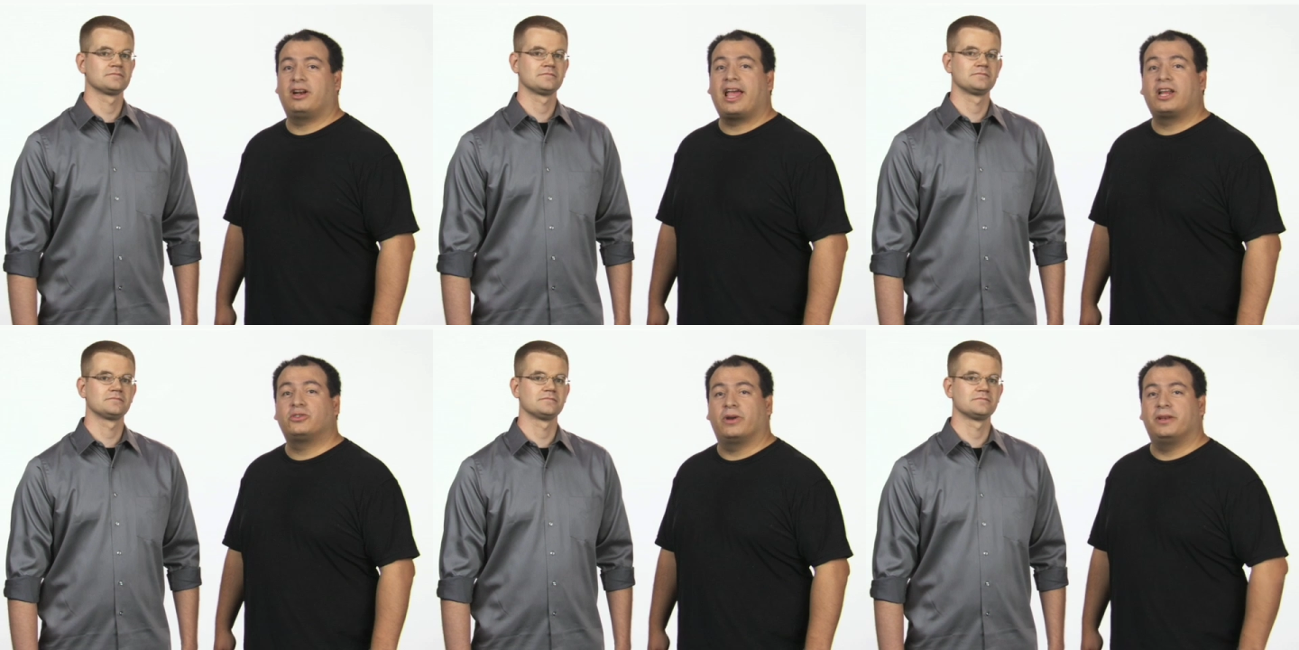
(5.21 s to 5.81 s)
Speaker 1: on
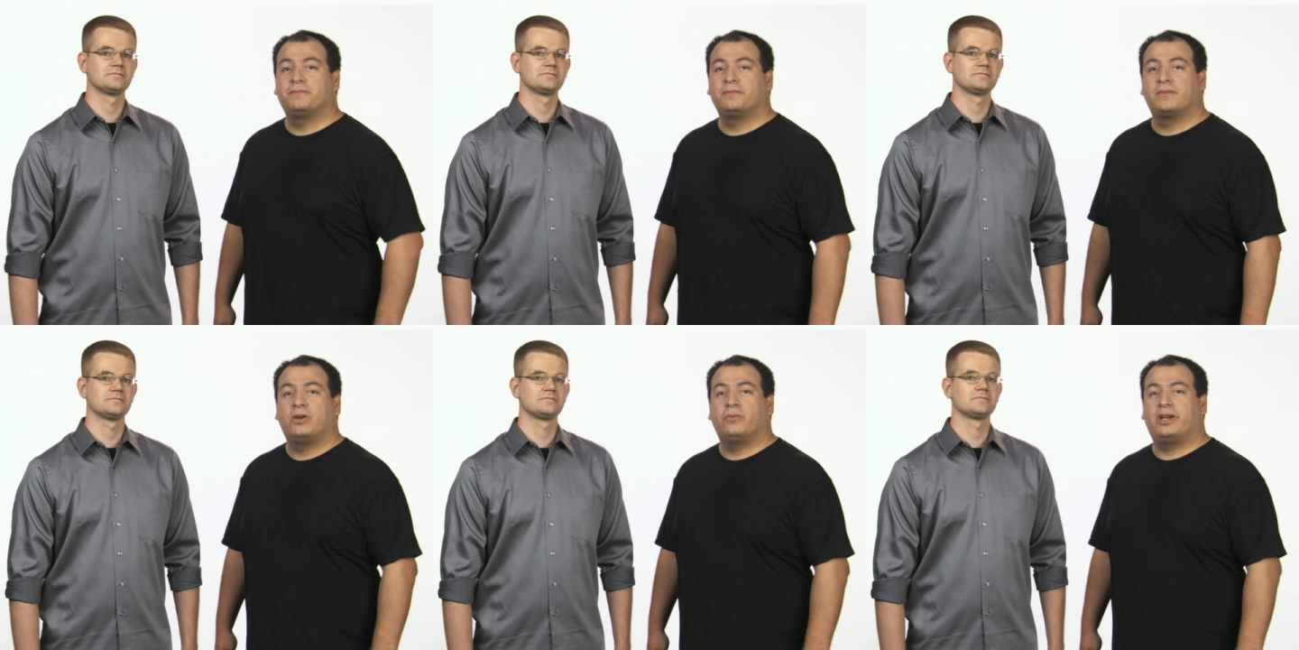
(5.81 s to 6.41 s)
Android.
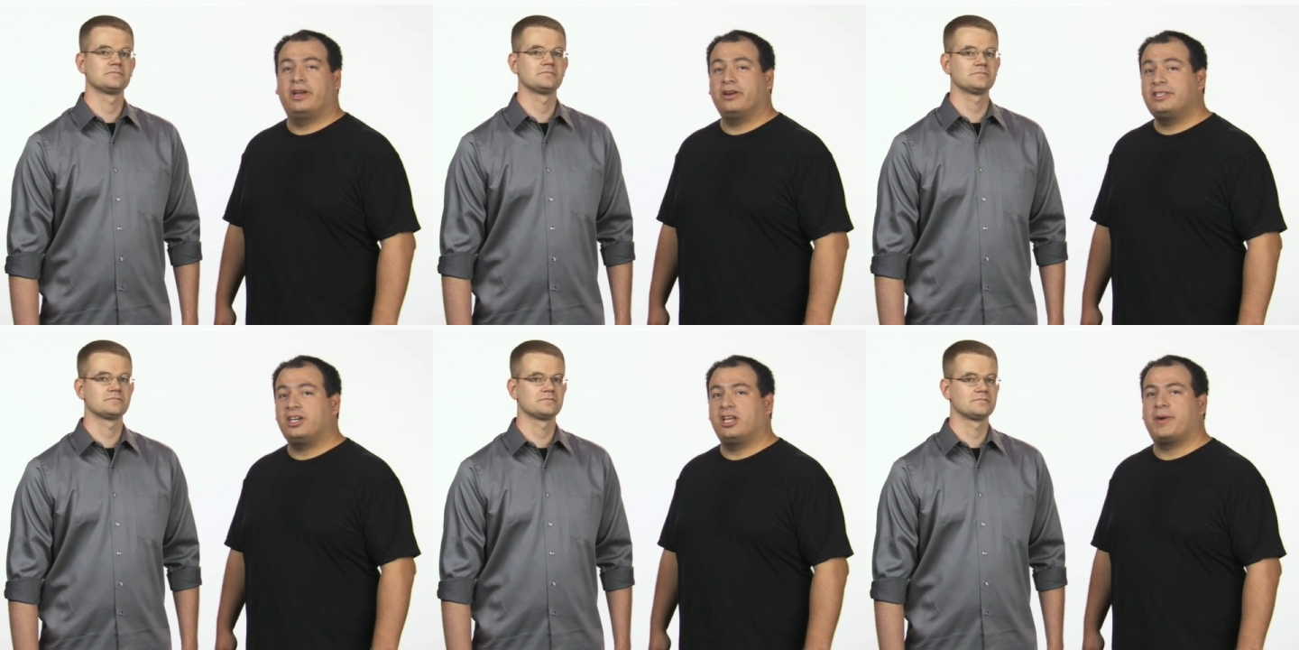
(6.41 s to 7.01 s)
We're here to
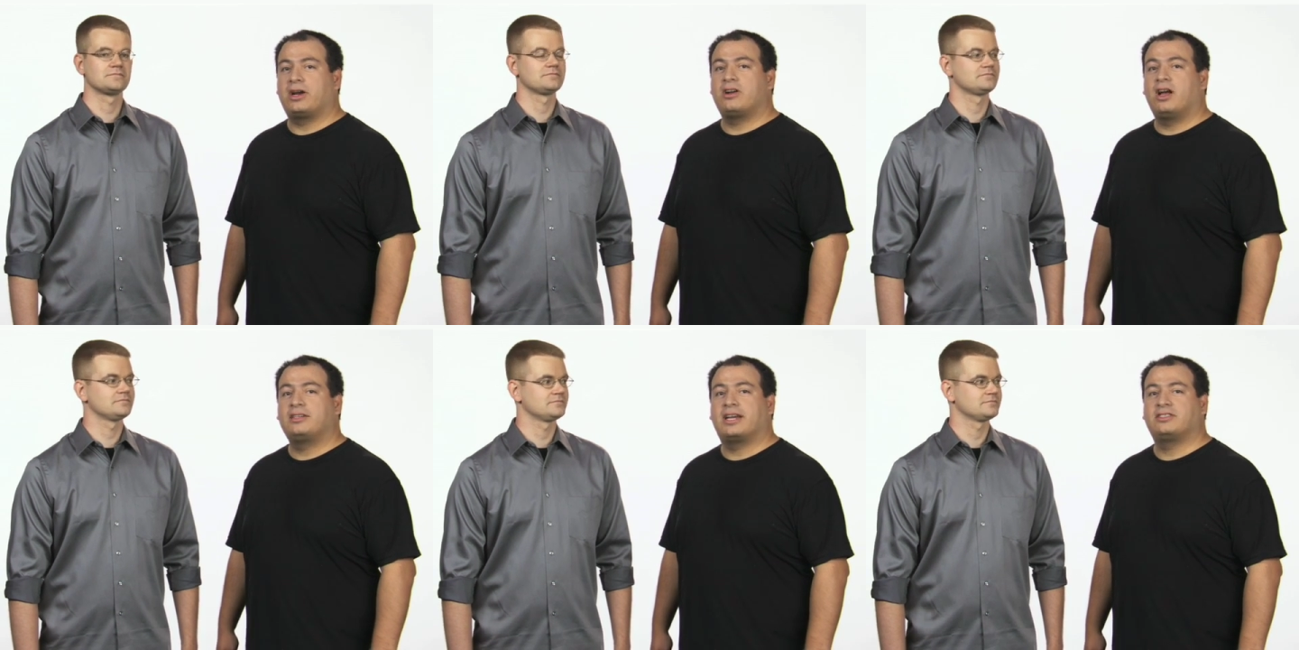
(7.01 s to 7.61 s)
tell you about
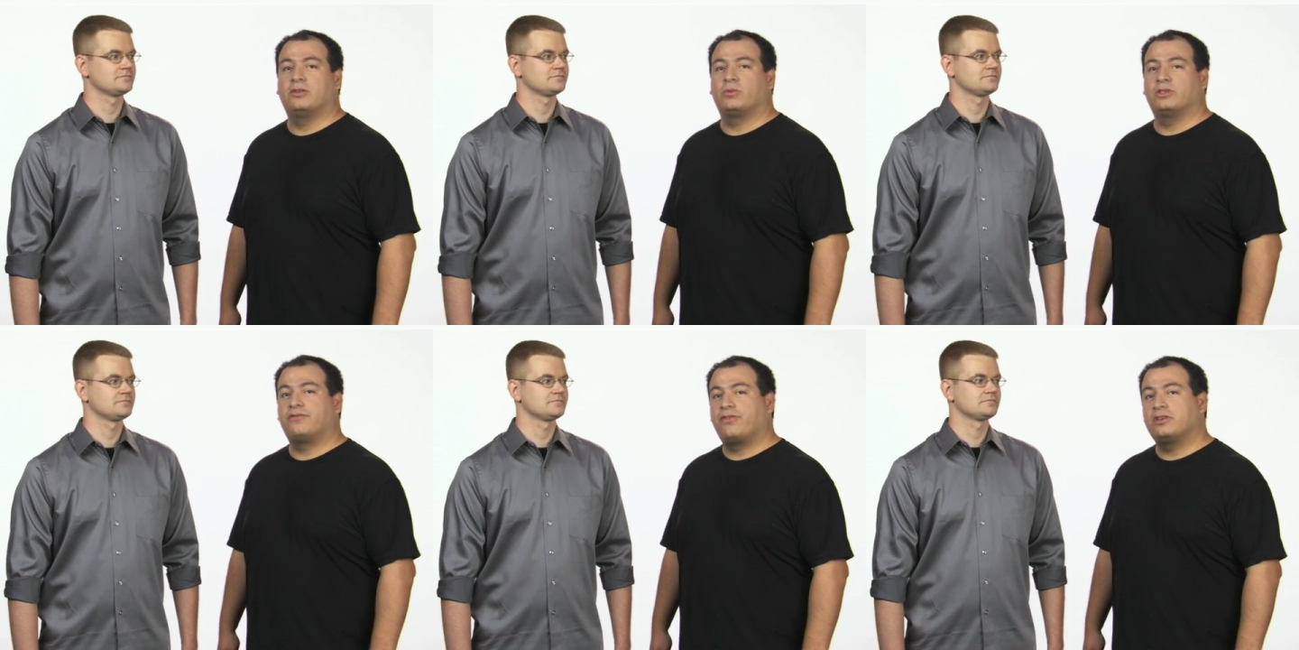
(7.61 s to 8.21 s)
contacts on the
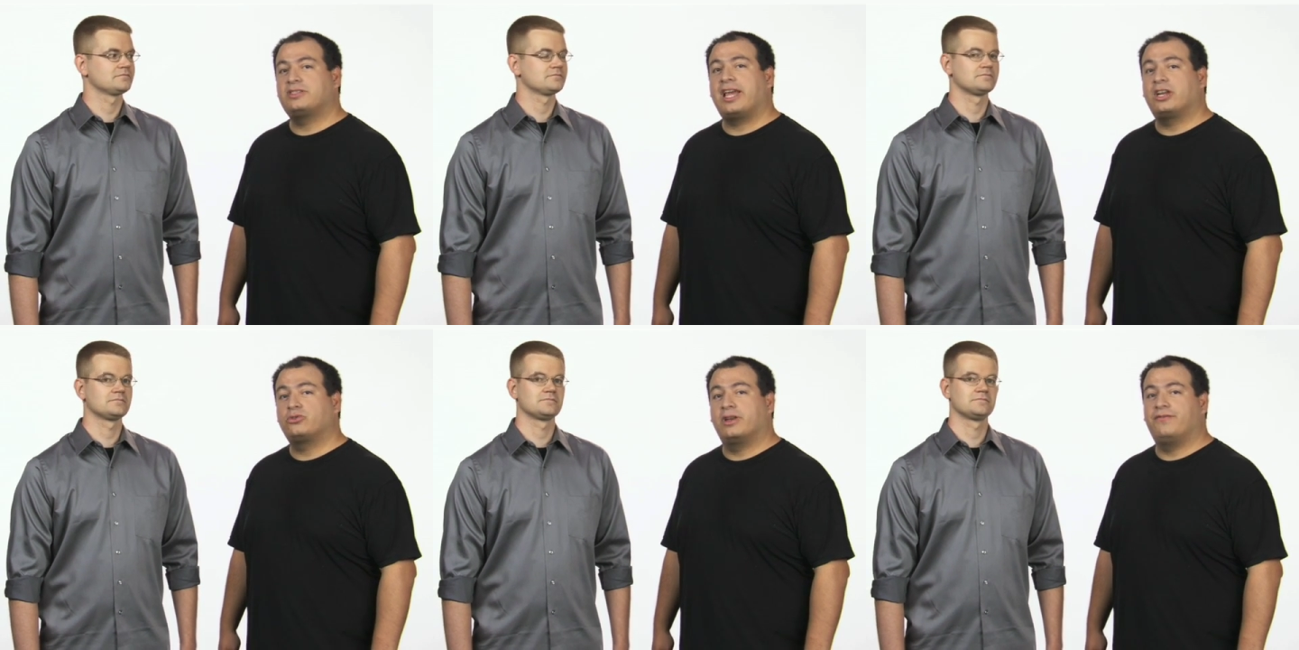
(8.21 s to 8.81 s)
world's first
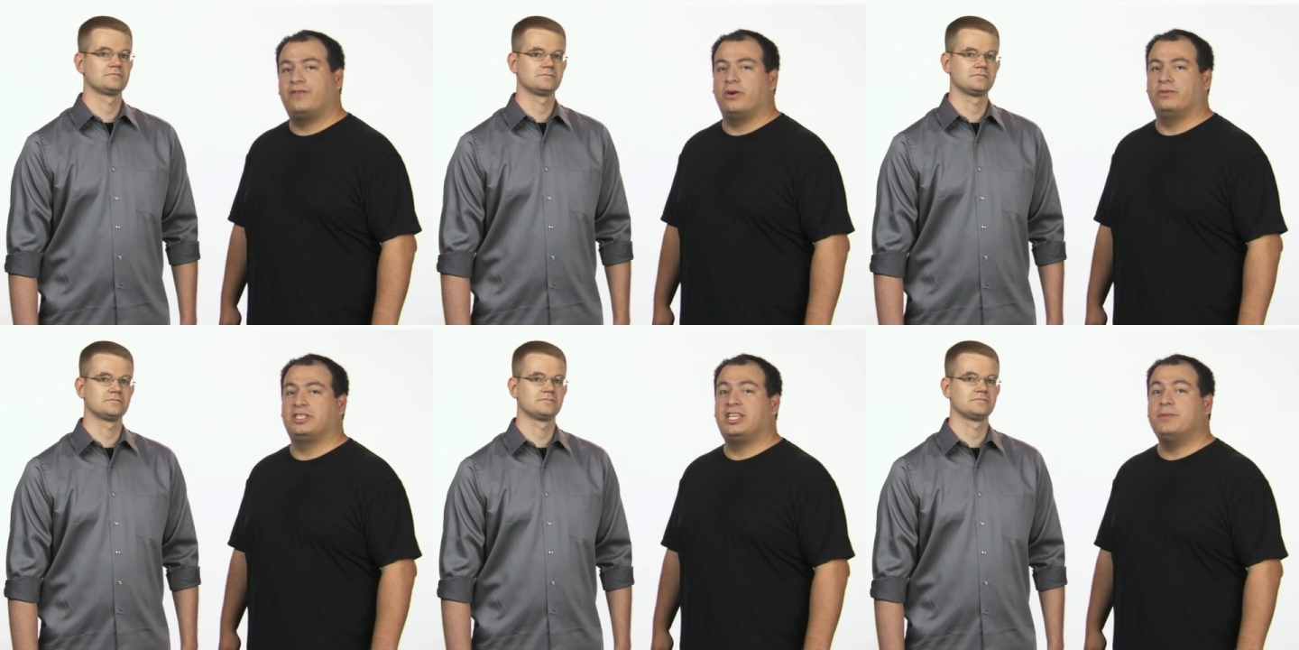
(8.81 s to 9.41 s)
Android phone,
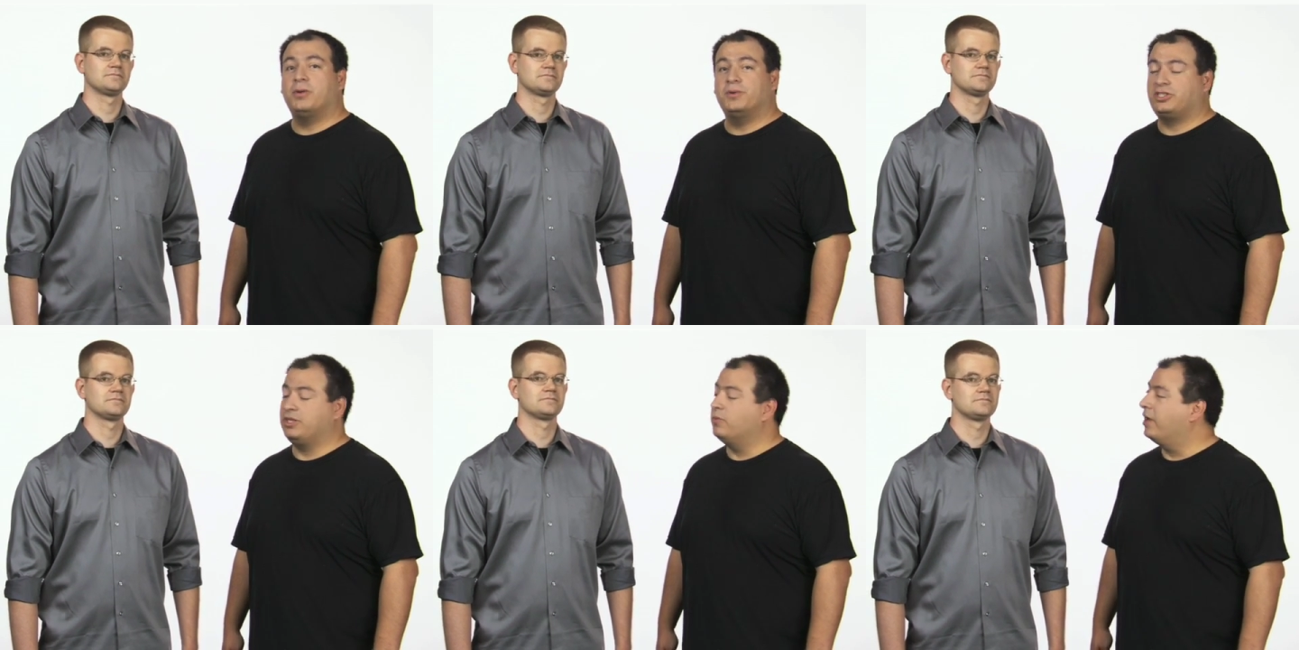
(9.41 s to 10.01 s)
the T-Mobile
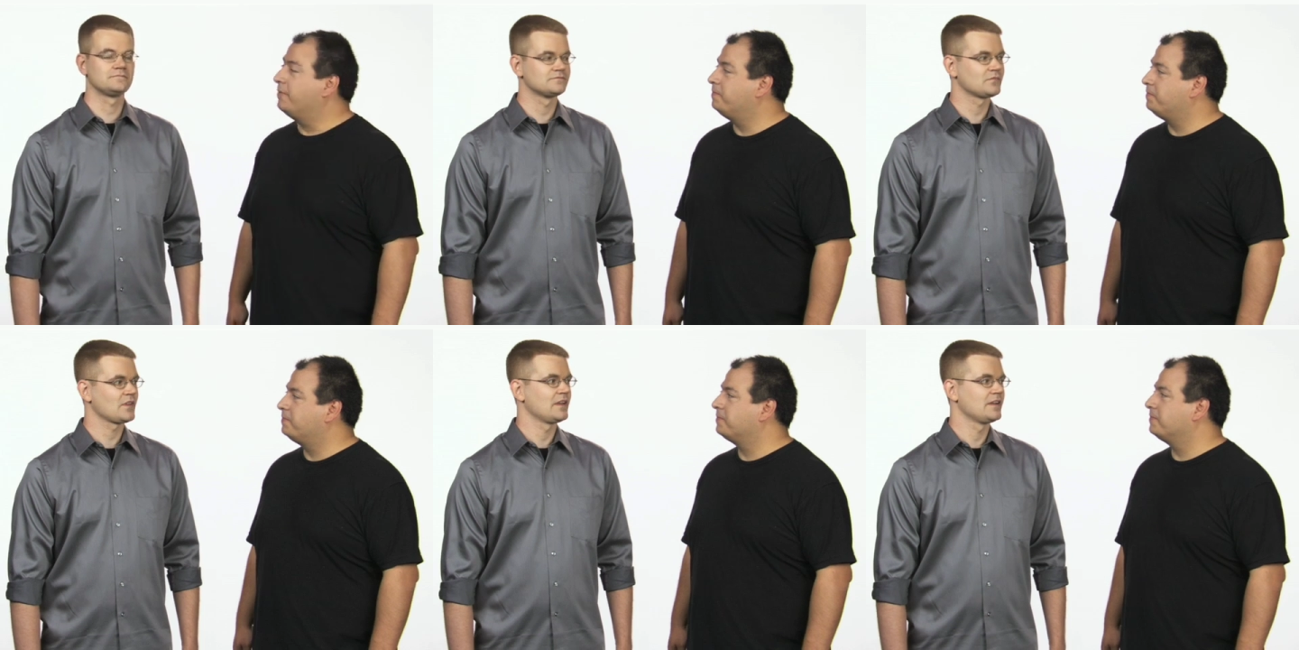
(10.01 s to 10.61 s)
G1.
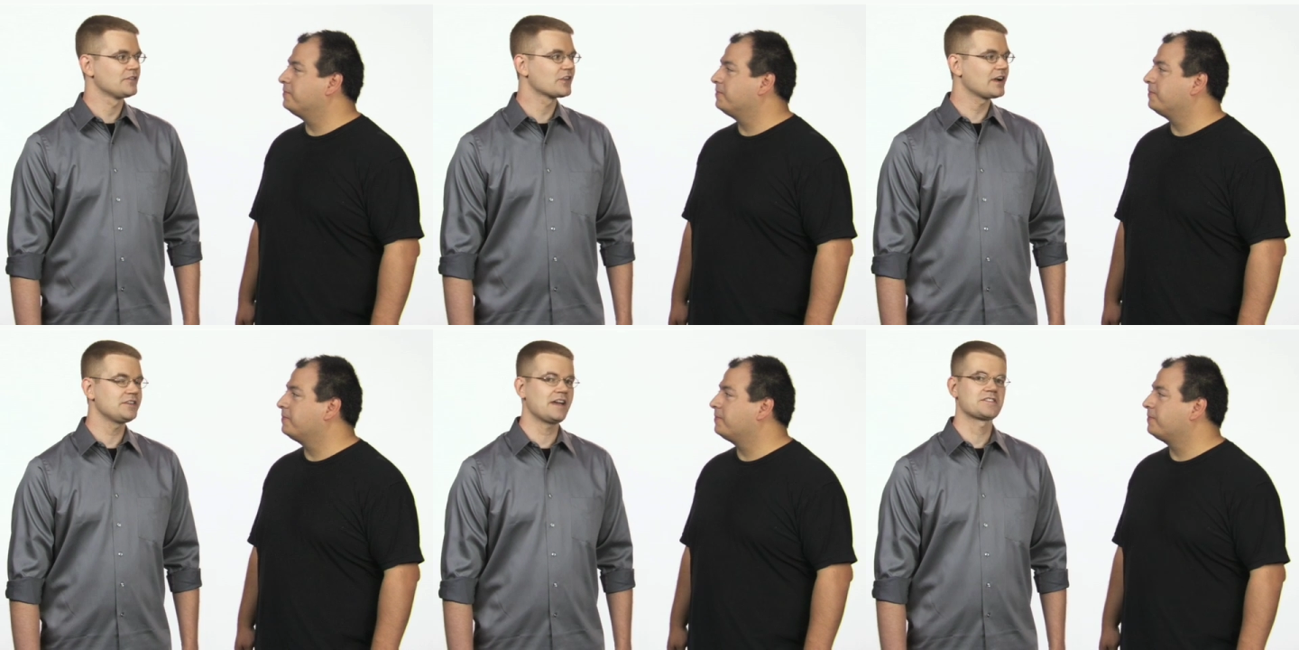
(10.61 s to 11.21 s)
Speaker 2: The
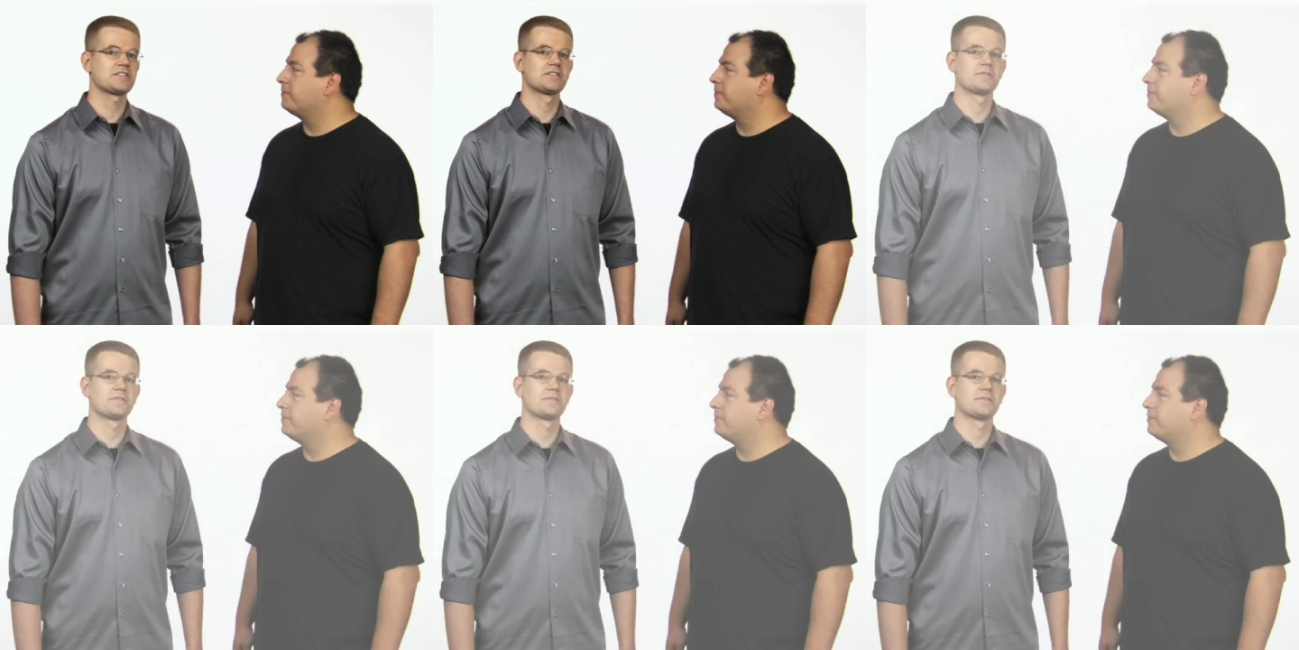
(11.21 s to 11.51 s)
contacts on